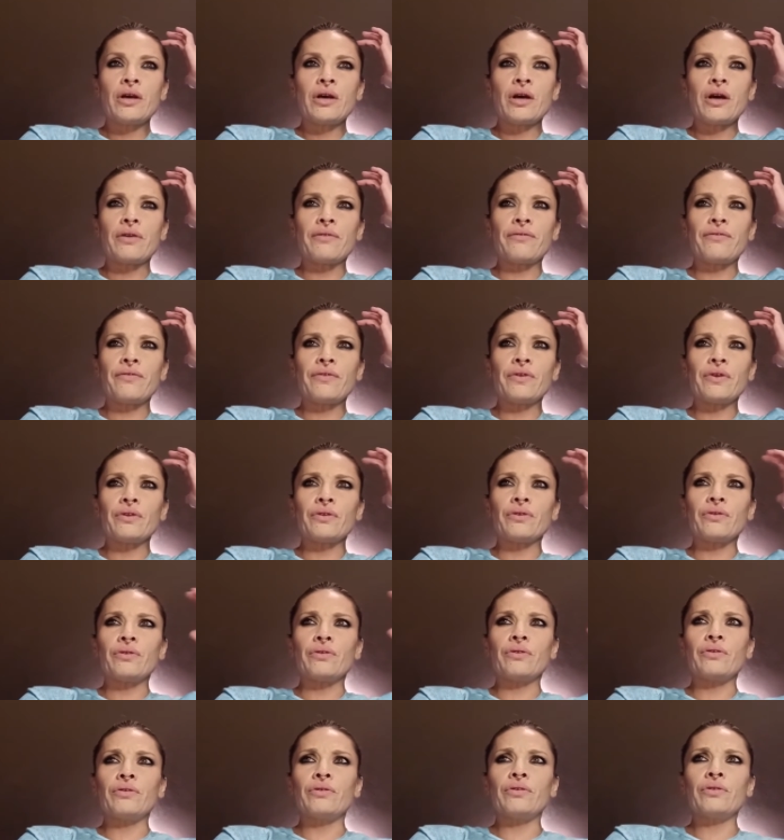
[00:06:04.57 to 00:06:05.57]
I
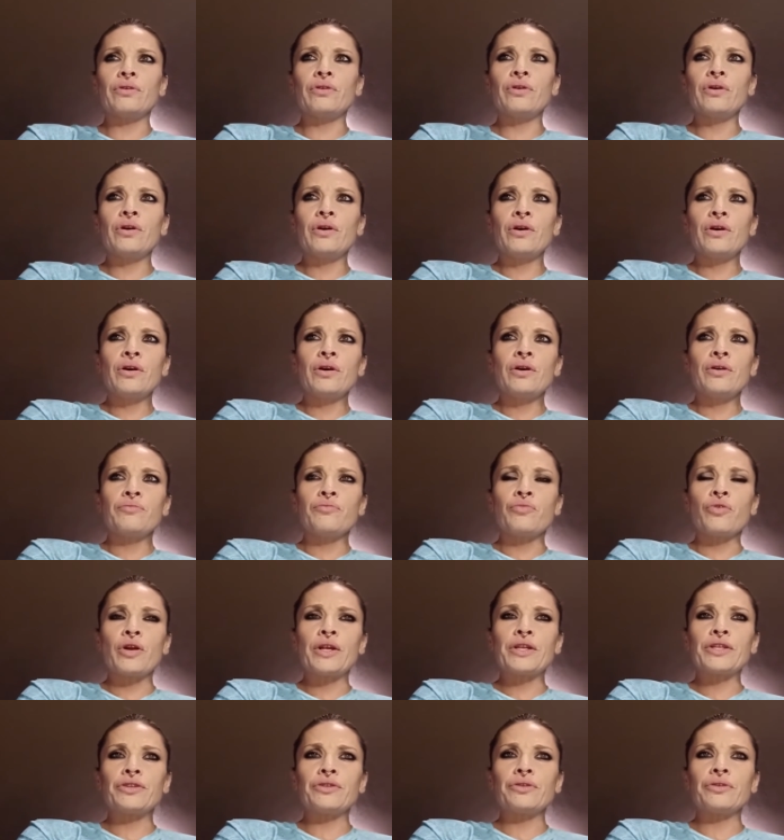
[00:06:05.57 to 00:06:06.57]
feel
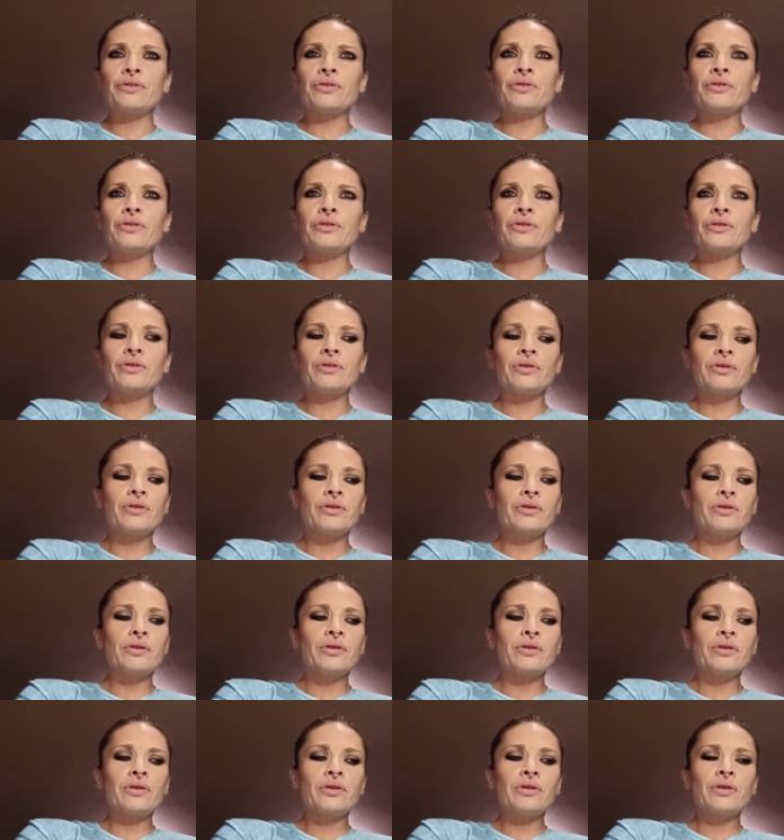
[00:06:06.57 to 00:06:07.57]
pressure
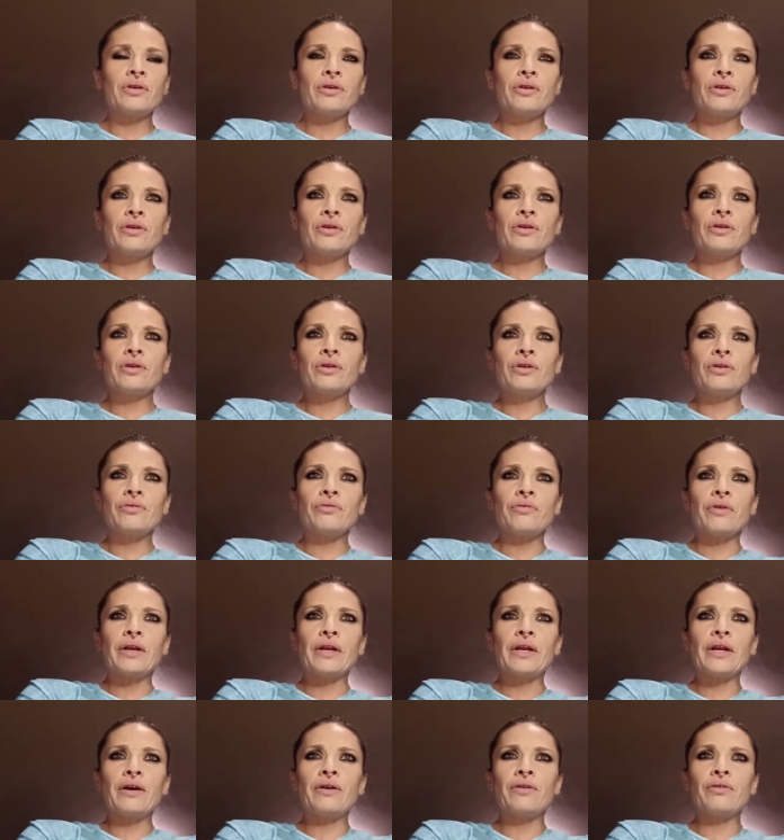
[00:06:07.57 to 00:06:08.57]

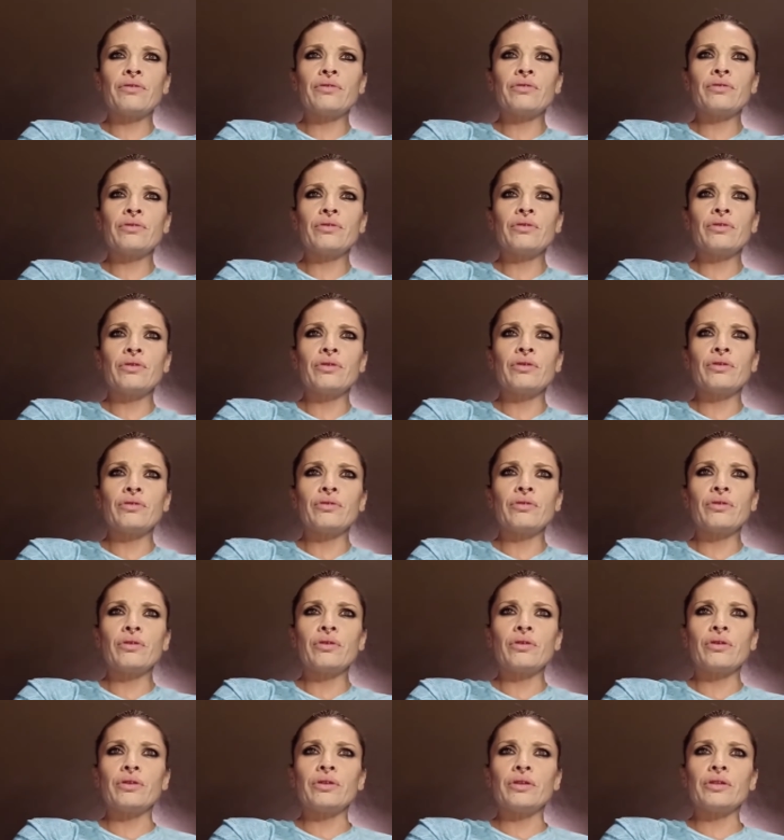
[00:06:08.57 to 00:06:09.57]
right now
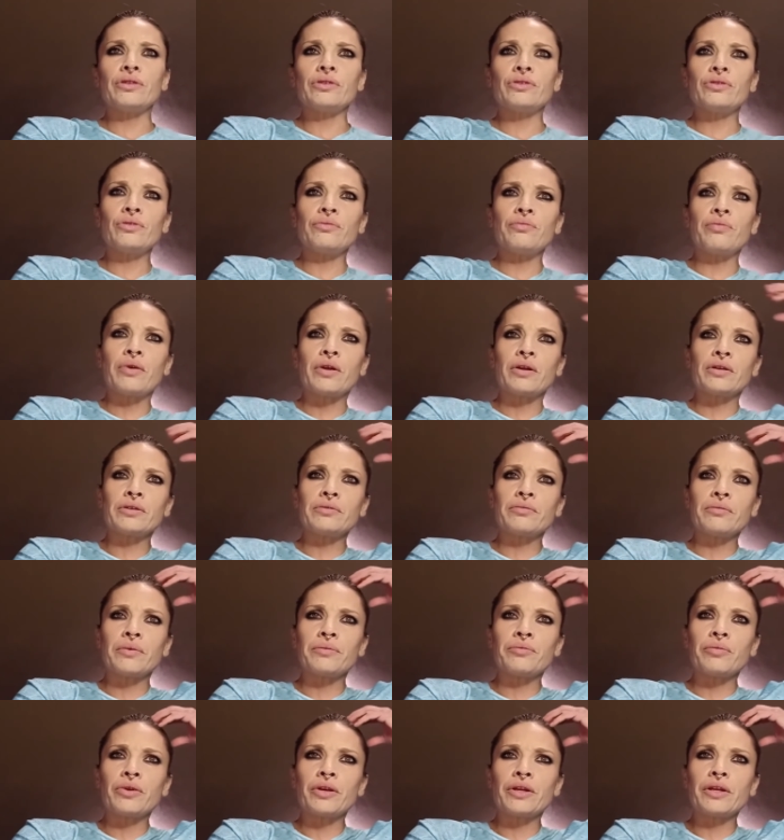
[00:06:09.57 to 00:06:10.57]
in these two parts of
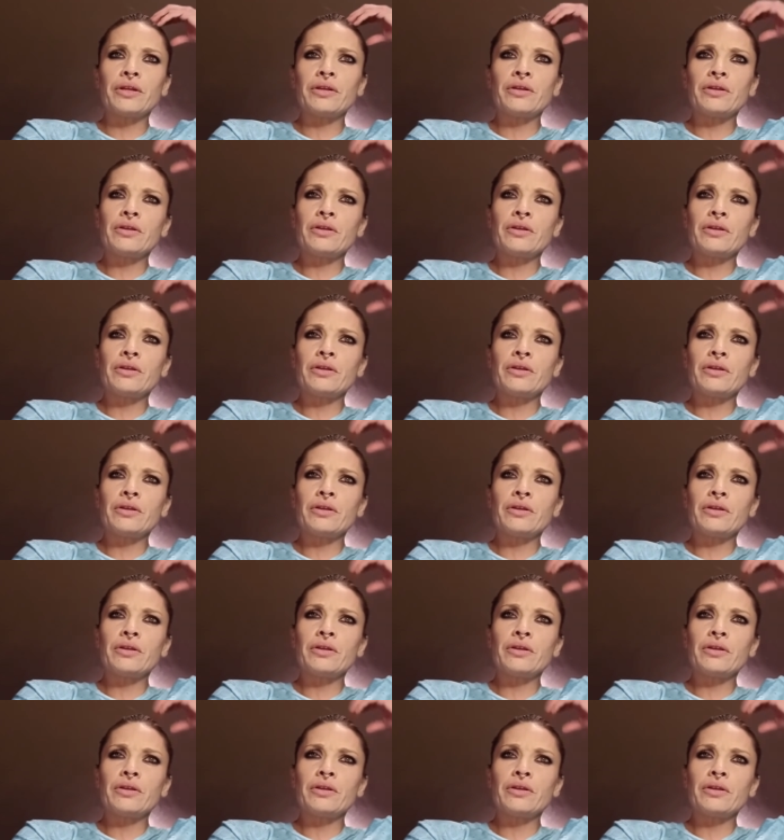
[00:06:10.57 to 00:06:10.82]
my brain.